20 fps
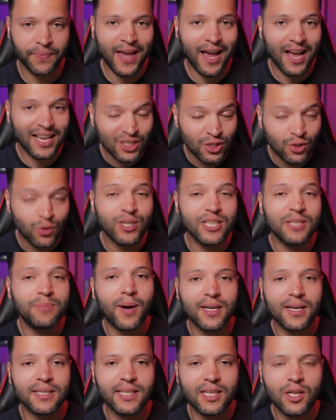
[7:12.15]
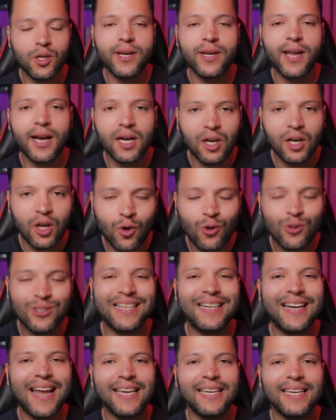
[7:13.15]
Now, as soon as Barcelona close
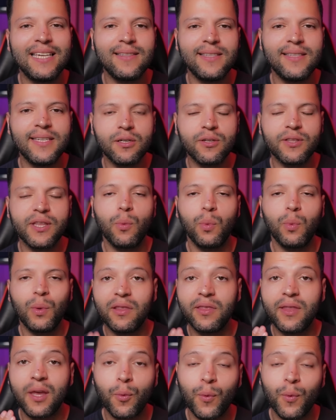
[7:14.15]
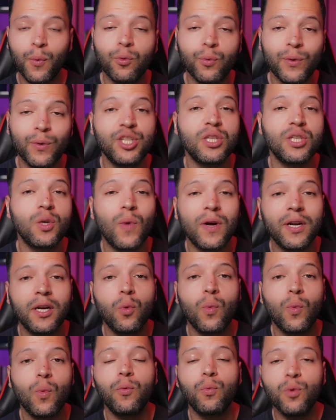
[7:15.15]
the Nike deal, they will reach the
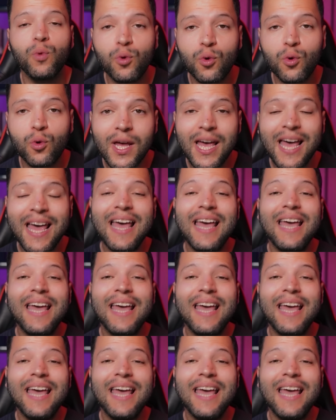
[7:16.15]
one-to-one rule,